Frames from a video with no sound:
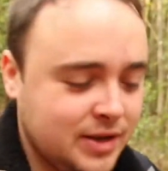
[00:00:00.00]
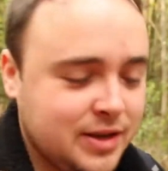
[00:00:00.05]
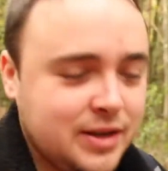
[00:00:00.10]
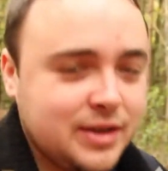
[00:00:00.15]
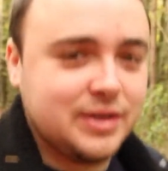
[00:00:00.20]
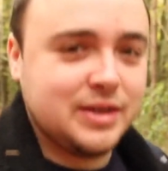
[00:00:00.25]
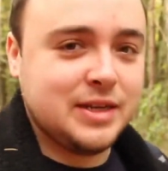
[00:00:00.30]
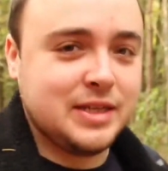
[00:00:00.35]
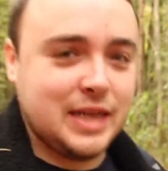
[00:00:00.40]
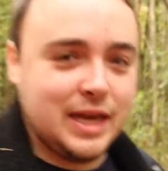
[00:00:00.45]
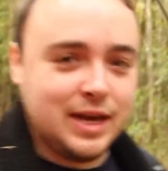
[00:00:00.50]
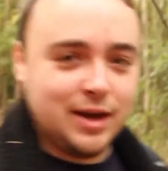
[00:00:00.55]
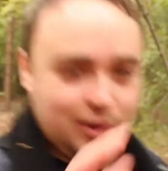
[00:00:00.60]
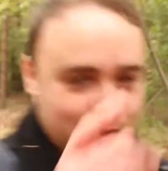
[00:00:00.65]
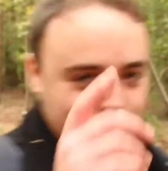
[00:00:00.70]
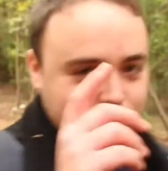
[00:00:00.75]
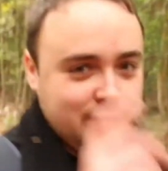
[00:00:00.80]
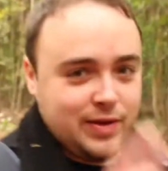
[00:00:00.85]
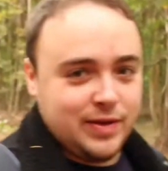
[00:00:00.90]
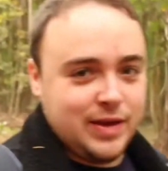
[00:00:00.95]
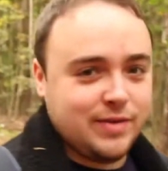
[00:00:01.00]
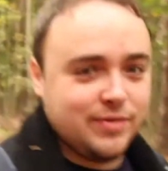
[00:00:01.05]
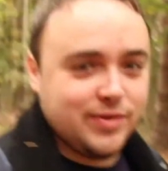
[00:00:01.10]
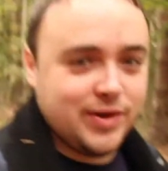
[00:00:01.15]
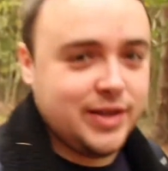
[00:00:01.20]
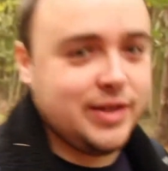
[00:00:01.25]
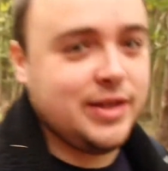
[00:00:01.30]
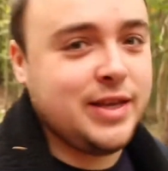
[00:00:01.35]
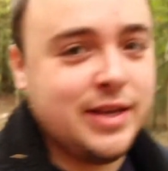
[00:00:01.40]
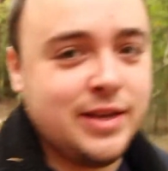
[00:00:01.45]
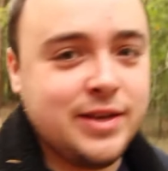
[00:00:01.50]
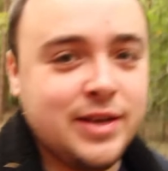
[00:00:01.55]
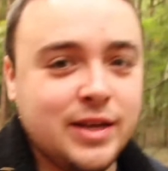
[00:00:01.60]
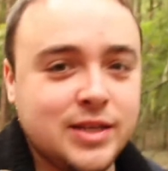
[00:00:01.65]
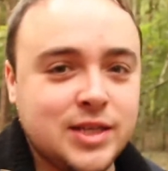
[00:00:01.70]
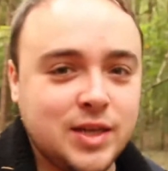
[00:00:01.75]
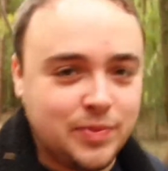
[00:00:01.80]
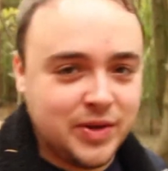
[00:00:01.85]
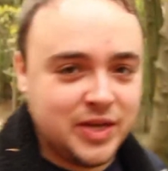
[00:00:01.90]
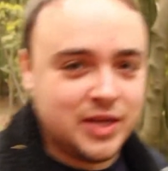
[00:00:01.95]
because they aren't really
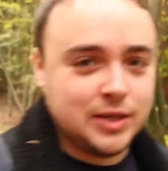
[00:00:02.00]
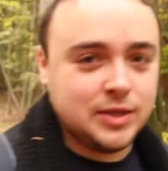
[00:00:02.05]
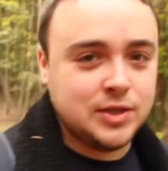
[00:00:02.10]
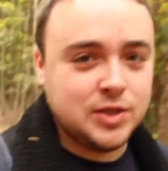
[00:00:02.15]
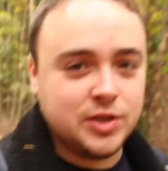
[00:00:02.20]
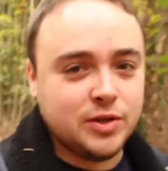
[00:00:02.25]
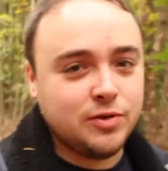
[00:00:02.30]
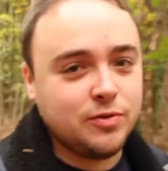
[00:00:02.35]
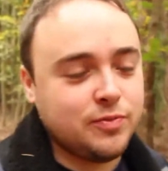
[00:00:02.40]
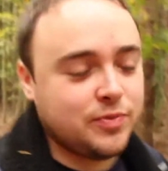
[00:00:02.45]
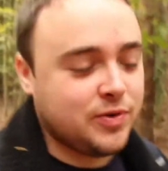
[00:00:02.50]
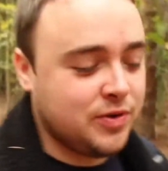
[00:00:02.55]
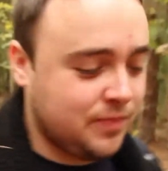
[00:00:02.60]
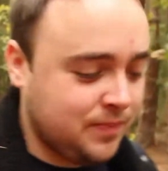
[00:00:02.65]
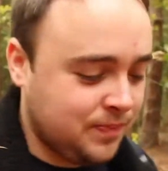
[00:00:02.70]
to be consumed.